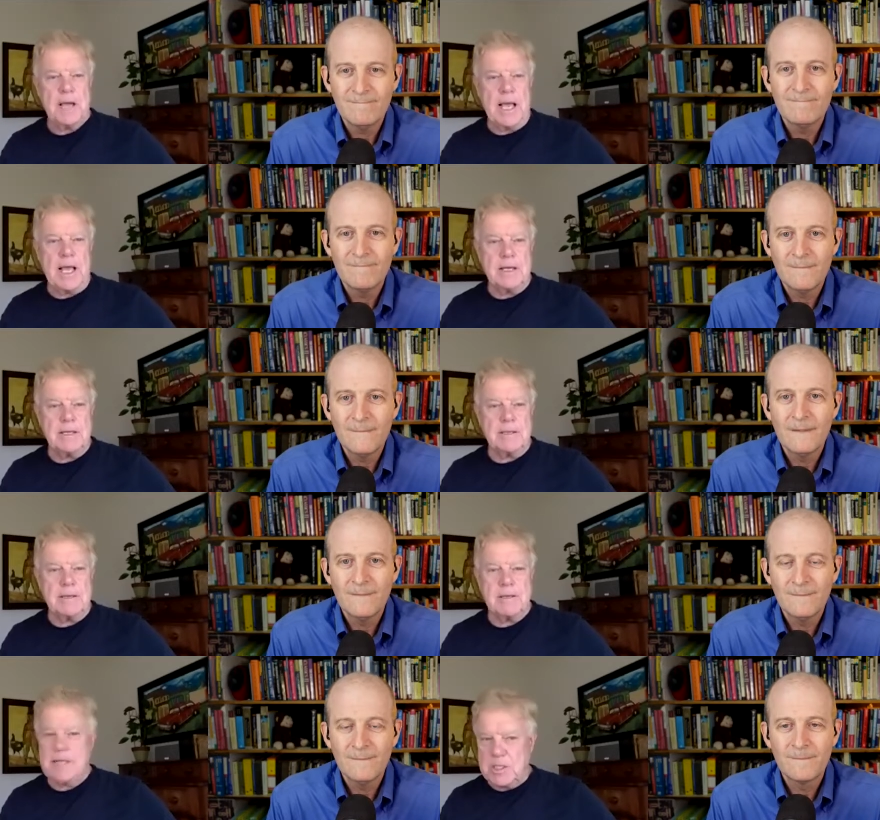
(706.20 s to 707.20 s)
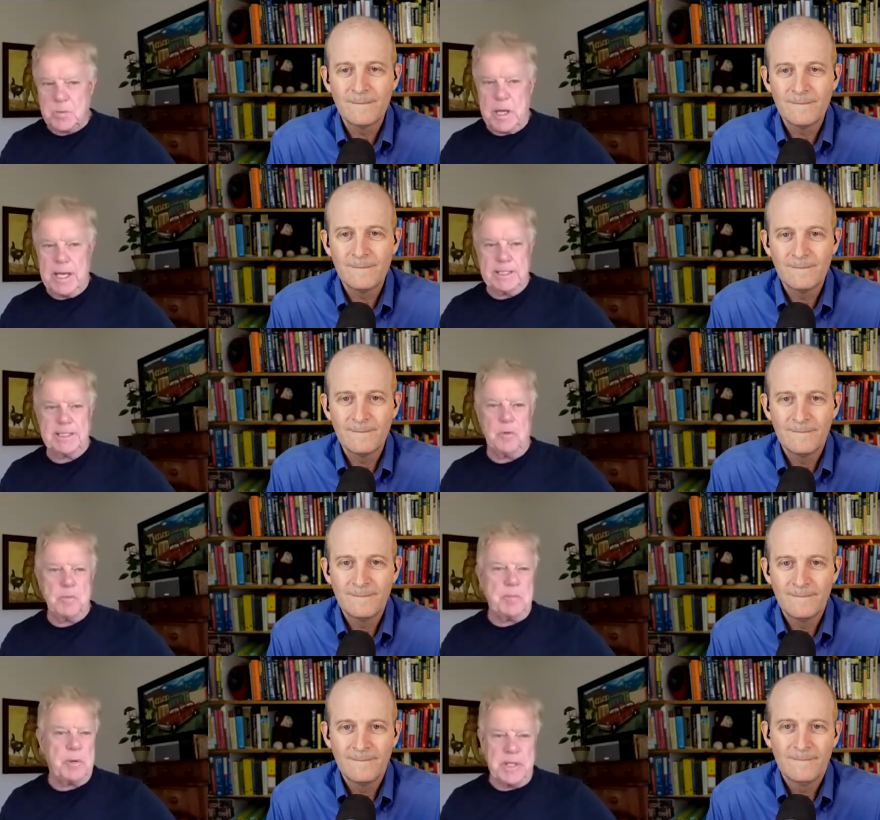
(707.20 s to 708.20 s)
Speaker 1: and that's why I tell
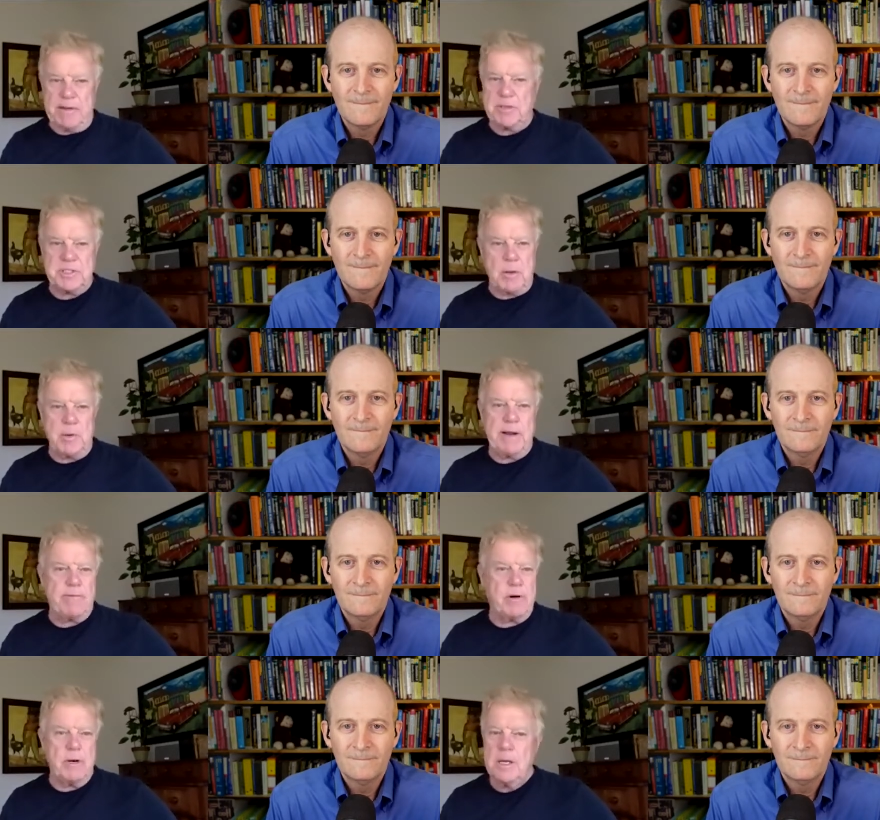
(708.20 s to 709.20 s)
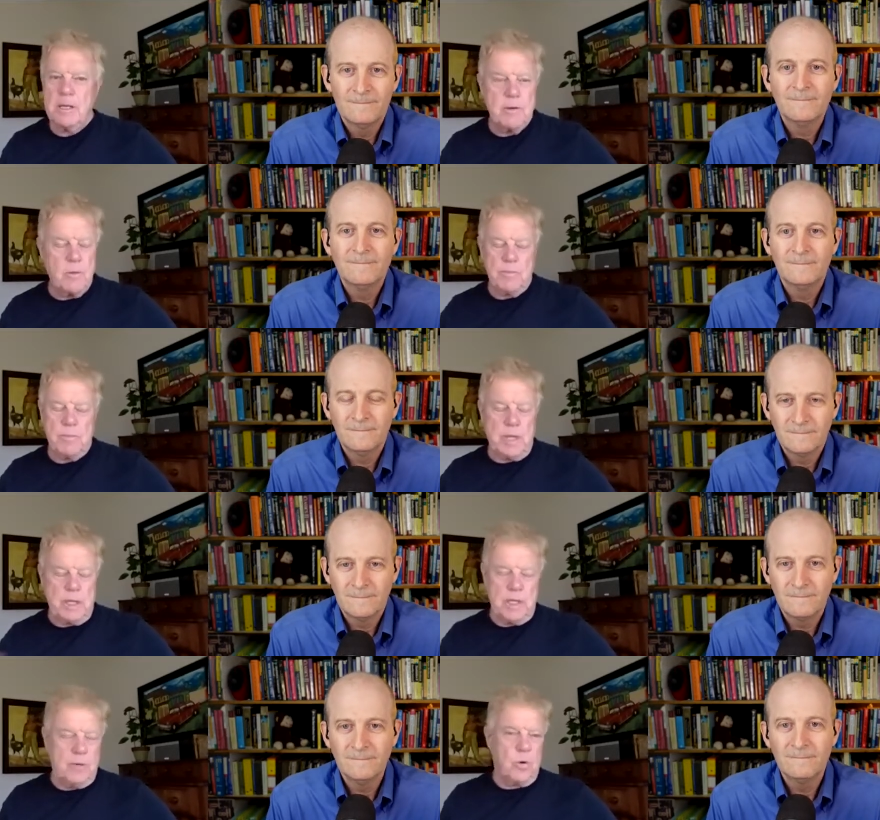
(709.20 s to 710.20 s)
people never say whatever
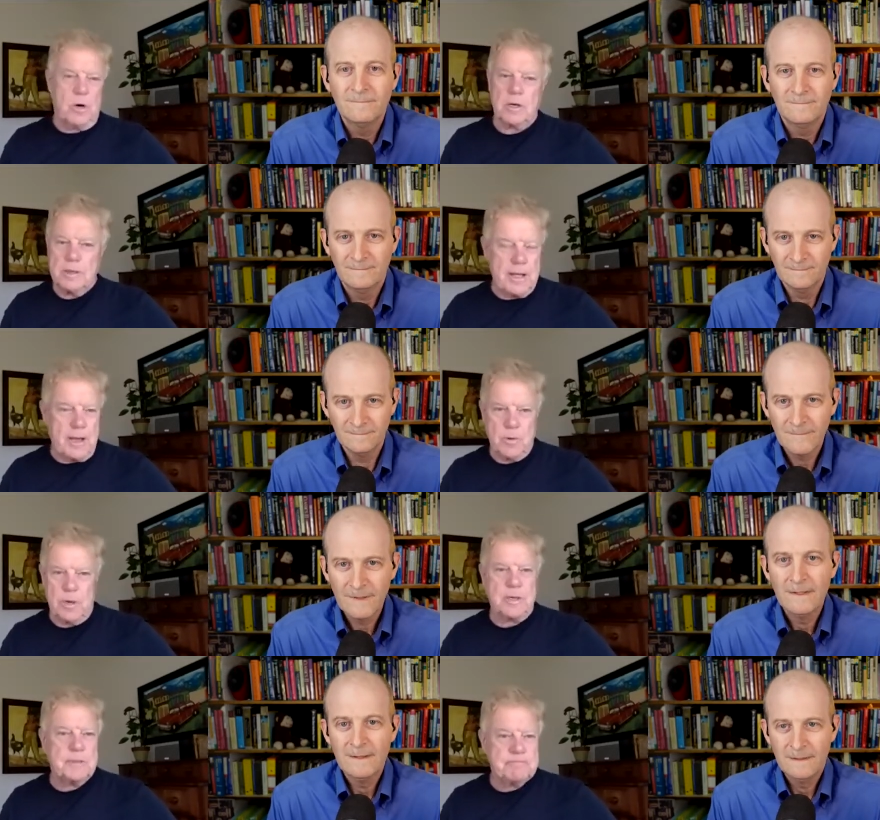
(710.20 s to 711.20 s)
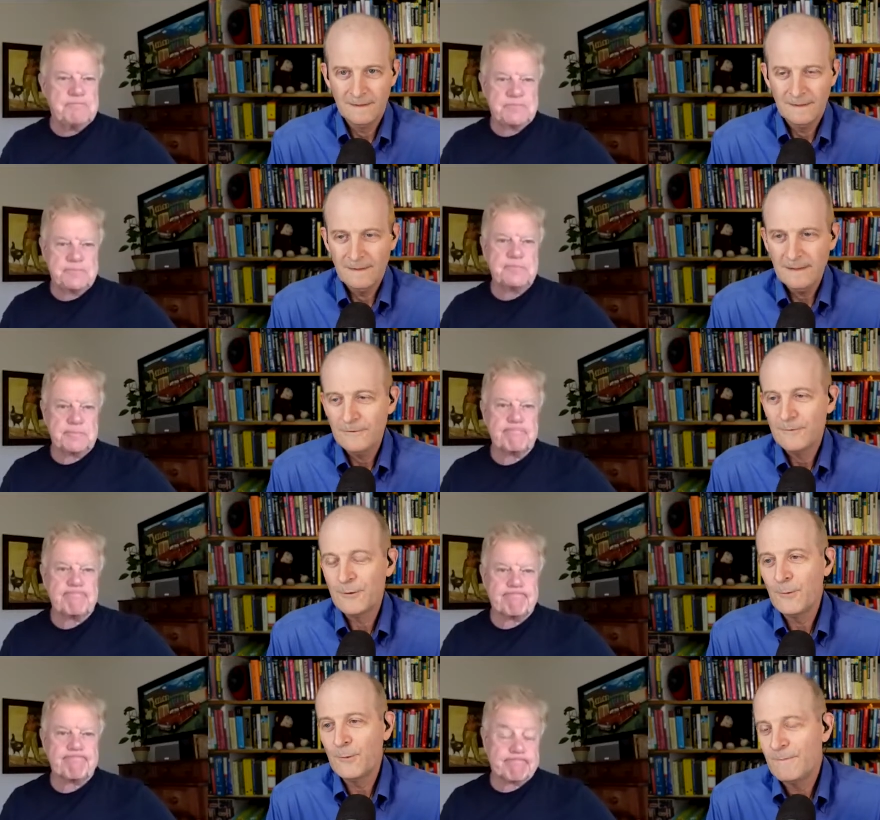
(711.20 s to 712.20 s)
in work.
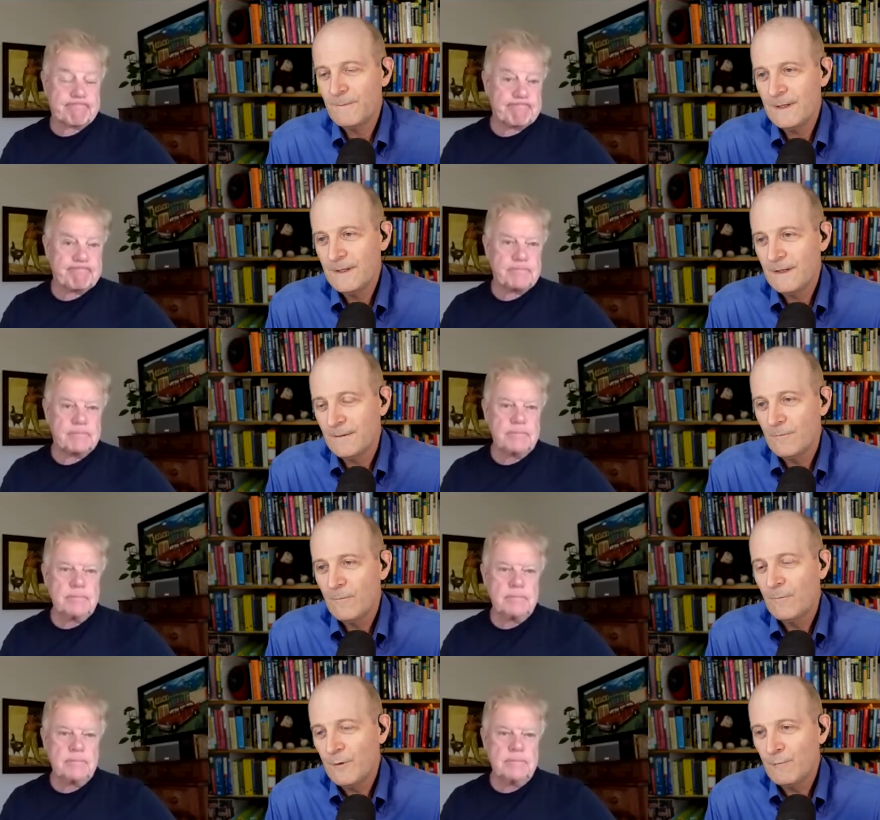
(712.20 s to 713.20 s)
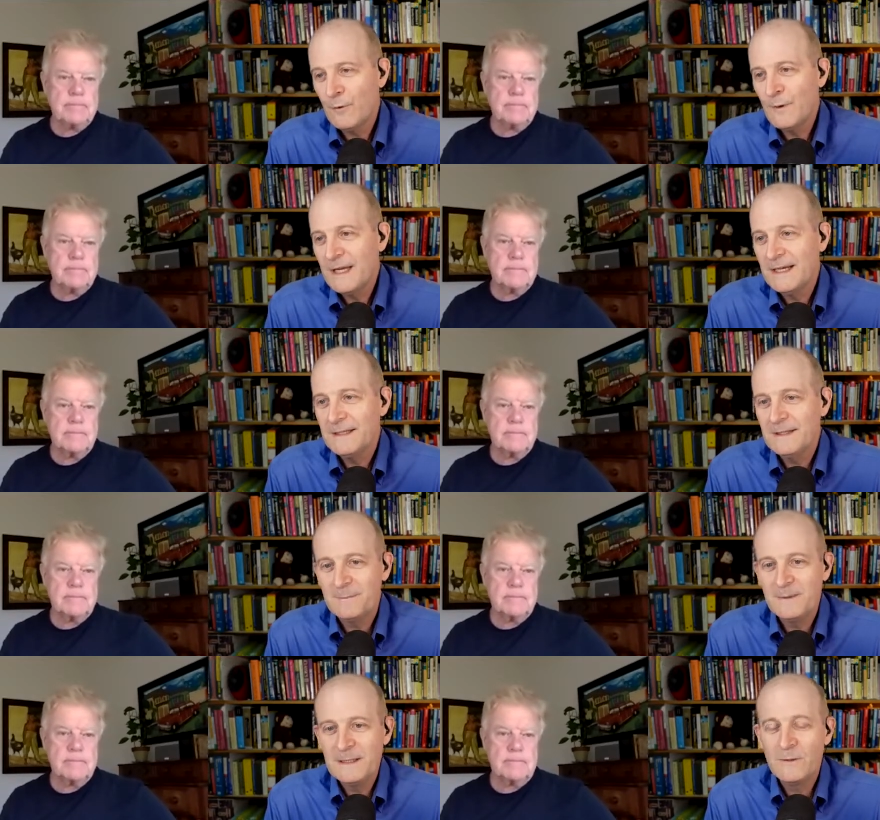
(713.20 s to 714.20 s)
Speaker 2: So um, before we get into the
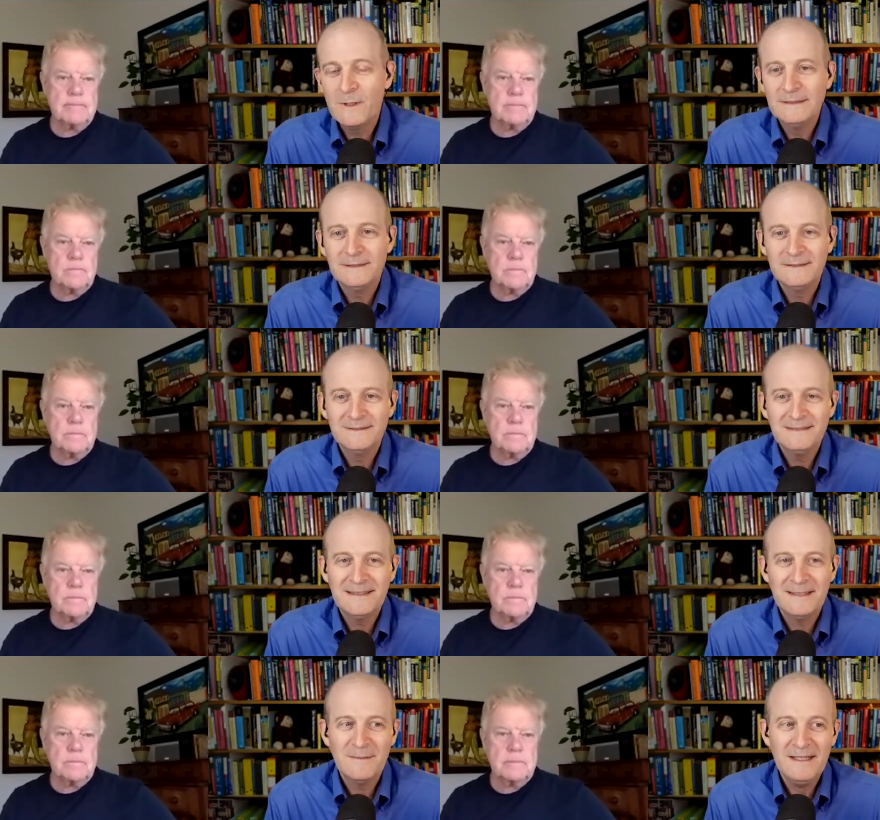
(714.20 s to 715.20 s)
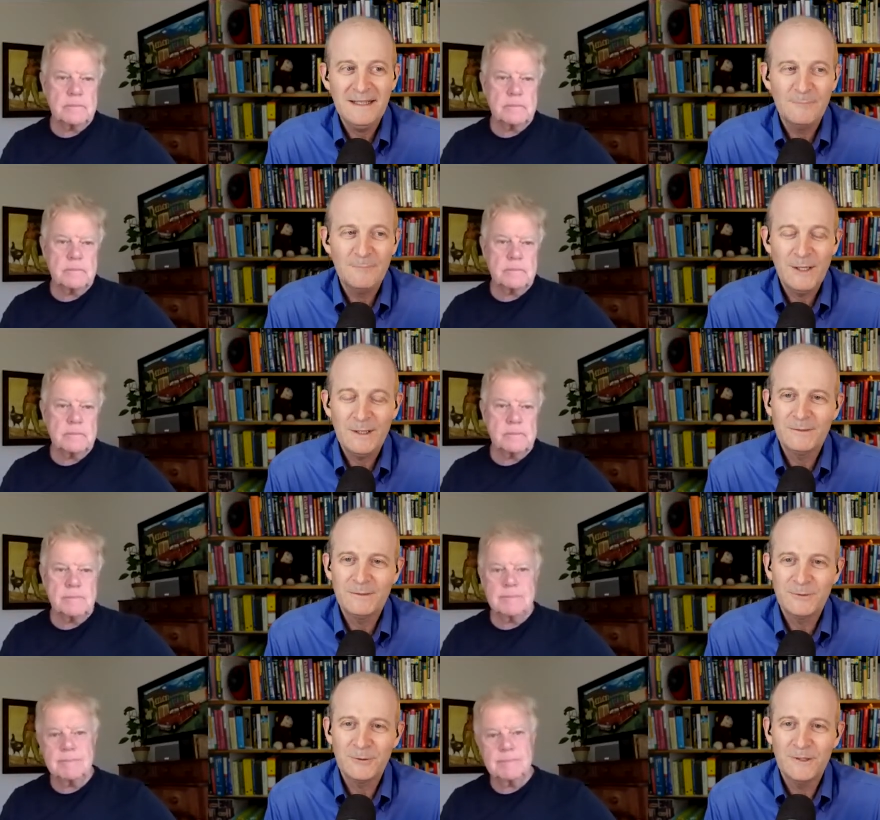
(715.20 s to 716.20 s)
big question, um, I have one other
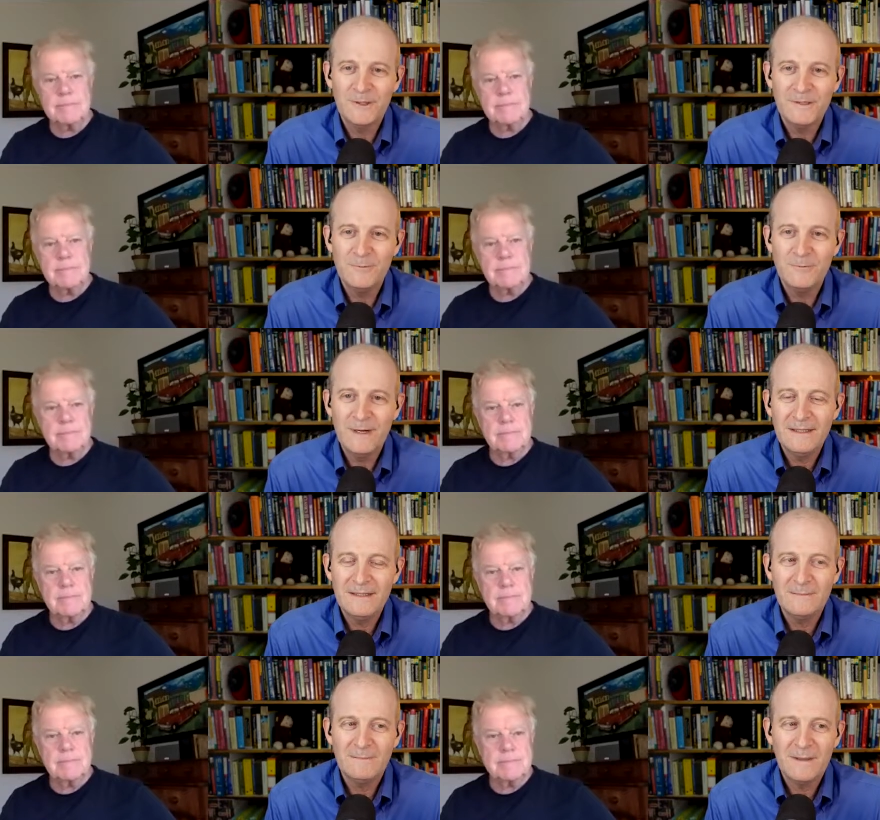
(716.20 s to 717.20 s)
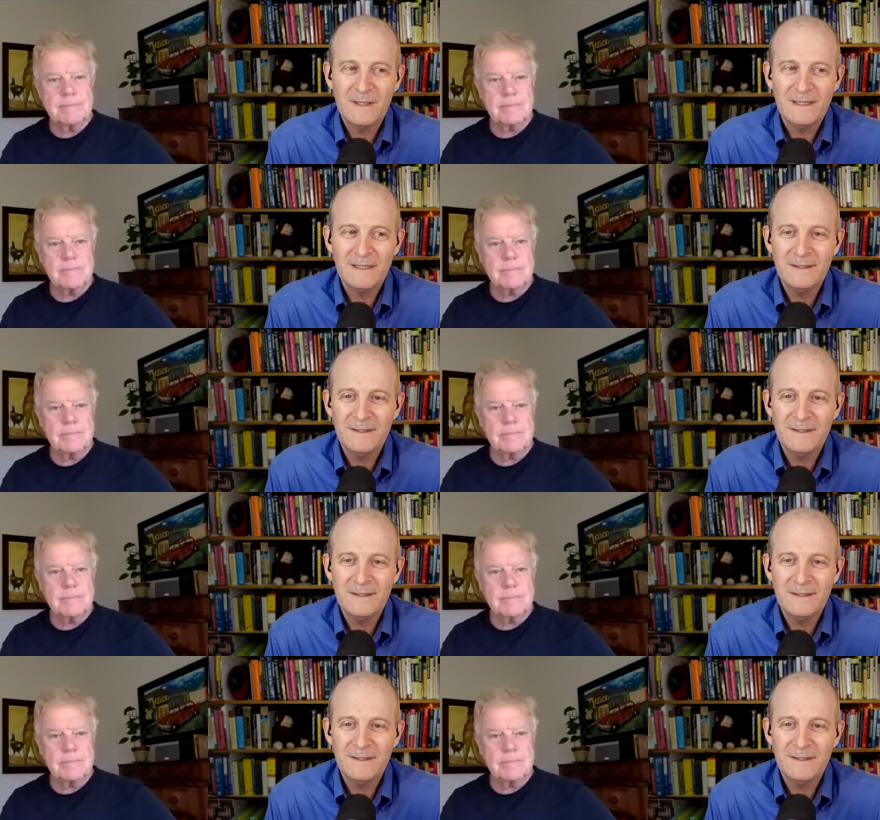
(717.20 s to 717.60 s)
story that you raise in my mind. You